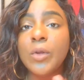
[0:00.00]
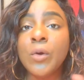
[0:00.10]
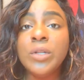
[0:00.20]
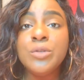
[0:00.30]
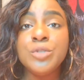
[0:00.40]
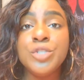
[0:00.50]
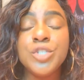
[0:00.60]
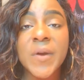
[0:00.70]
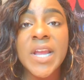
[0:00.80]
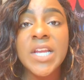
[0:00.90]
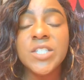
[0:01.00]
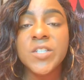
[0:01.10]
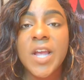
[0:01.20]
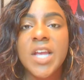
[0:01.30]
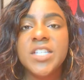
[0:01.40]
or a little strange
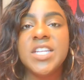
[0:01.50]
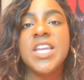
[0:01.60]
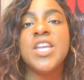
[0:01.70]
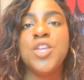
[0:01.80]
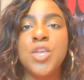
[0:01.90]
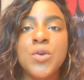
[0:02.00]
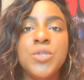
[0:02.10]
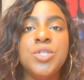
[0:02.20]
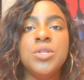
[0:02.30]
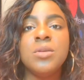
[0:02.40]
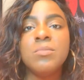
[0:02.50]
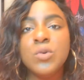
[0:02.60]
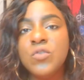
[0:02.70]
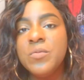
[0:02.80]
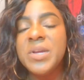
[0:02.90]
to get used to the
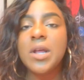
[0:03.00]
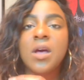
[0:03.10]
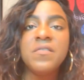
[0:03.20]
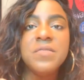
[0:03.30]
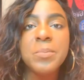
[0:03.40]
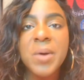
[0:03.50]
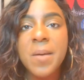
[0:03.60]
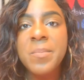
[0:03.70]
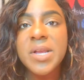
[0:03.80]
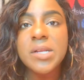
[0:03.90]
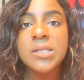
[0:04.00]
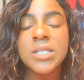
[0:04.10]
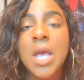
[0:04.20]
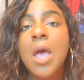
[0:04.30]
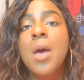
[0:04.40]
movement of the
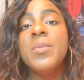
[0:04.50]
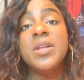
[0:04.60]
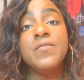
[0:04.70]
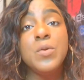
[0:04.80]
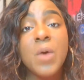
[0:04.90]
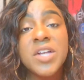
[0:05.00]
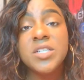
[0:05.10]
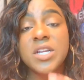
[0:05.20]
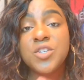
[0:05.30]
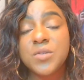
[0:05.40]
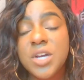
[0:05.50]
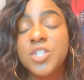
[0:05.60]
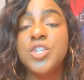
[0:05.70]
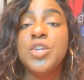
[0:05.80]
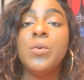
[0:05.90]
puppets. But if you watch the
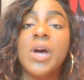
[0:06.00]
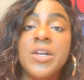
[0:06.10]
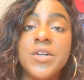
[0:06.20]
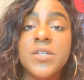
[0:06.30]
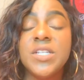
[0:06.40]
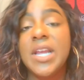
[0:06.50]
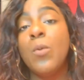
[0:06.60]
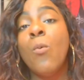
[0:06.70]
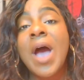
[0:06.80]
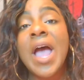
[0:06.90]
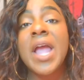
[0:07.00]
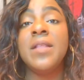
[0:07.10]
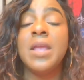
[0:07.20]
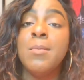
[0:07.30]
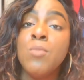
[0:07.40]
introduction, you will understand why
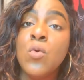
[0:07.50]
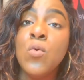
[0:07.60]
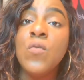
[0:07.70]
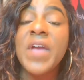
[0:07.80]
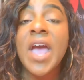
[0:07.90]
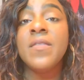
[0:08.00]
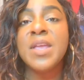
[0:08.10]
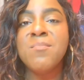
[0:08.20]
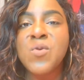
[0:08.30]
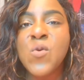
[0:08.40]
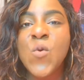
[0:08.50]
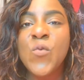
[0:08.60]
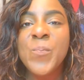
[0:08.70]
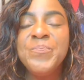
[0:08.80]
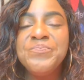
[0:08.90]
they move, how they
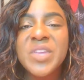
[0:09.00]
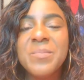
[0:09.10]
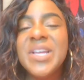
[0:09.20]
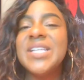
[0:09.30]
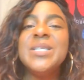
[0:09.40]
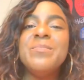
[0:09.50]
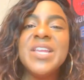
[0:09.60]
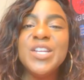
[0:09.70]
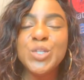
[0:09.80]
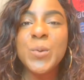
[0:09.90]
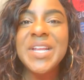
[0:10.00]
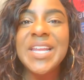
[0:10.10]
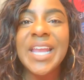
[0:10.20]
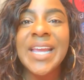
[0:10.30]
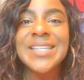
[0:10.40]
move. Because it being
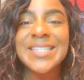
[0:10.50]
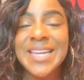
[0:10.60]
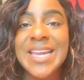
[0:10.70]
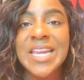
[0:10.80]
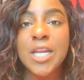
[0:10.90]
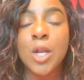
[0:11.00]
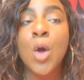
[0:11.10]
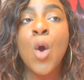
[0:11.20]
2019,